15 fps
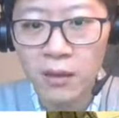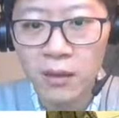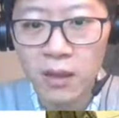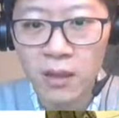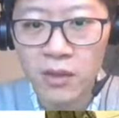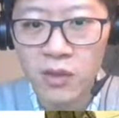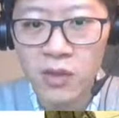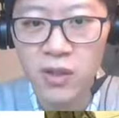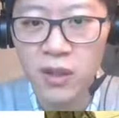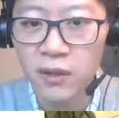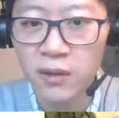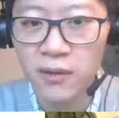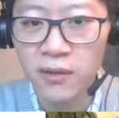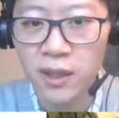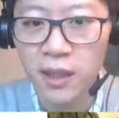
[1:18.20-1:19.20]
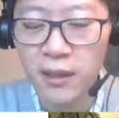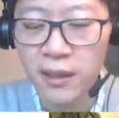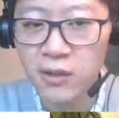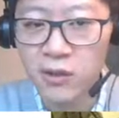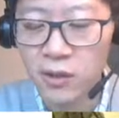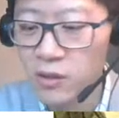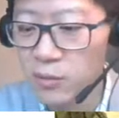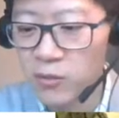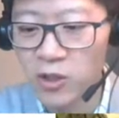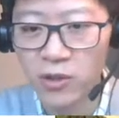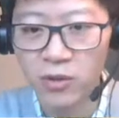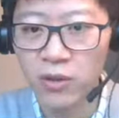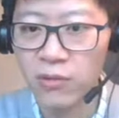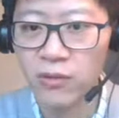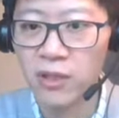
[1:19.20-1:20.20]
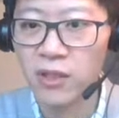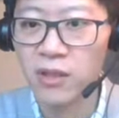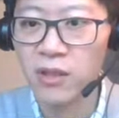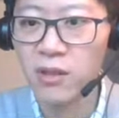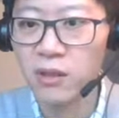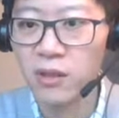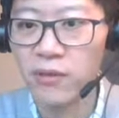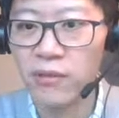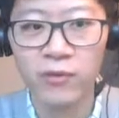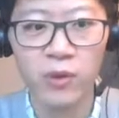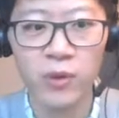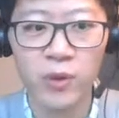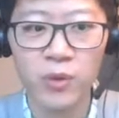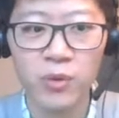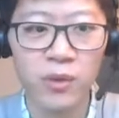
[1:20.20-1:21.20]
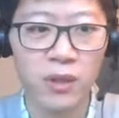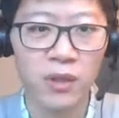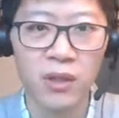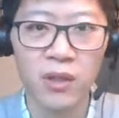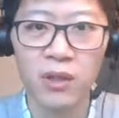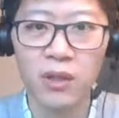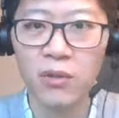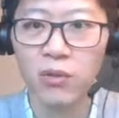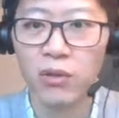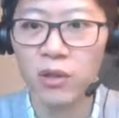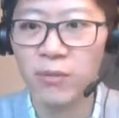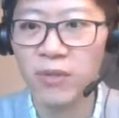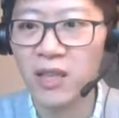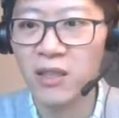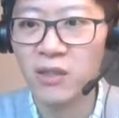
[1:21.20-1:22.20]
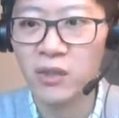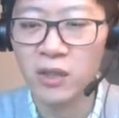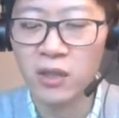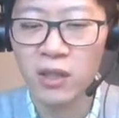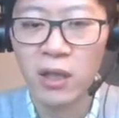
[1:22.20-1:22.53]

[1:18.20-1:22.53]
It's not, yeah, that's not something you can really influence with the corner balancing.